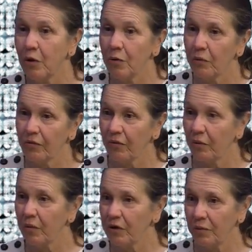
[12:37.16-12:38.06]
So
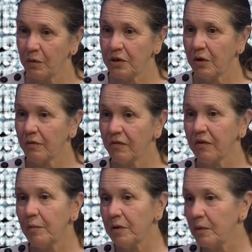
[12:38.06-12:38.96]
we don't
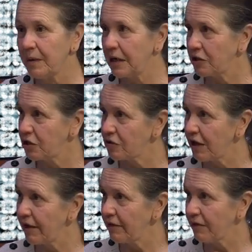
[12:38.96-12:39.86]
sleep, we don't manage
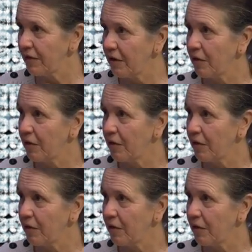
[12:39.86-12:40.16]
stress,